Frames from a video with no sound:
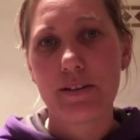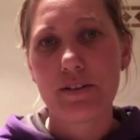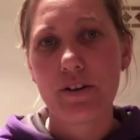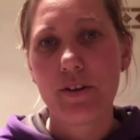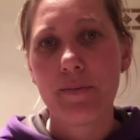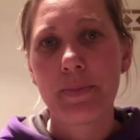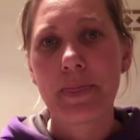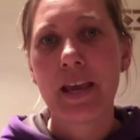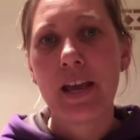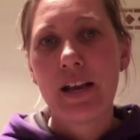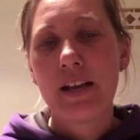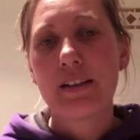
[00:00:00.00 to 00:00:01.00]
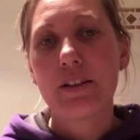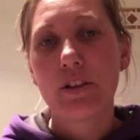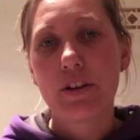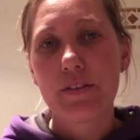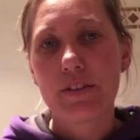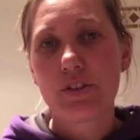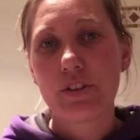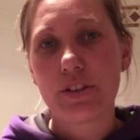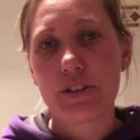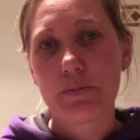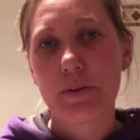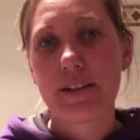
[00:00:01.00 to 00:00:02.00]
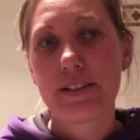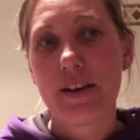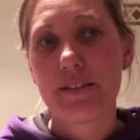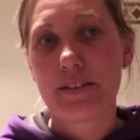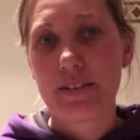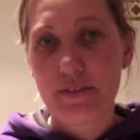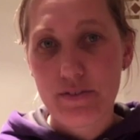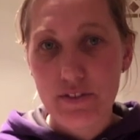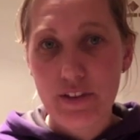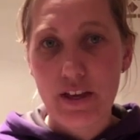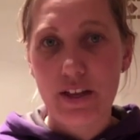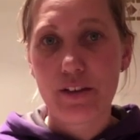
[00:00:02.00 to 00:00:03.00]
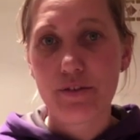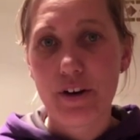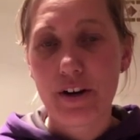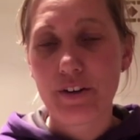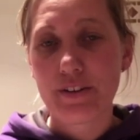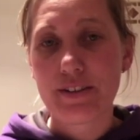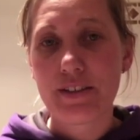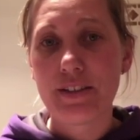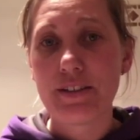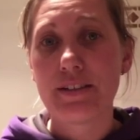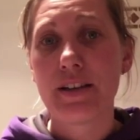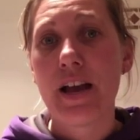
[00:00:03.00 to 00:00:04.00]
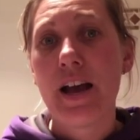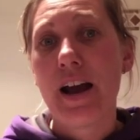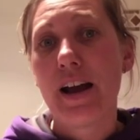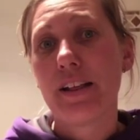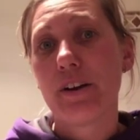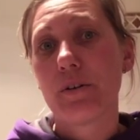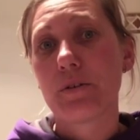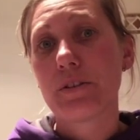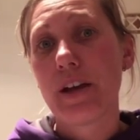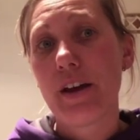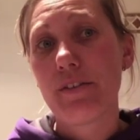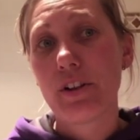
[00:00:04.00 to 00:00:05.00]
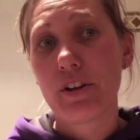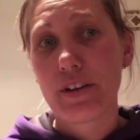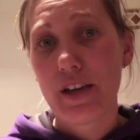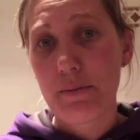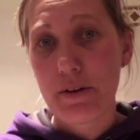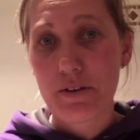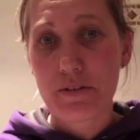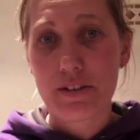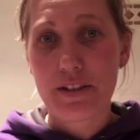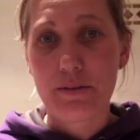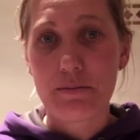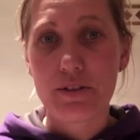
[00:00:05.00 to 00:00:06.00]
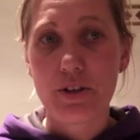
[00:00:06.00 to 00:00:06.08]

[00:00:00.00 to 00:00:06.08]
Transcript: So a lot of the toilet sprays has synthetic fragrances, and they also have a lot of chemicals in them.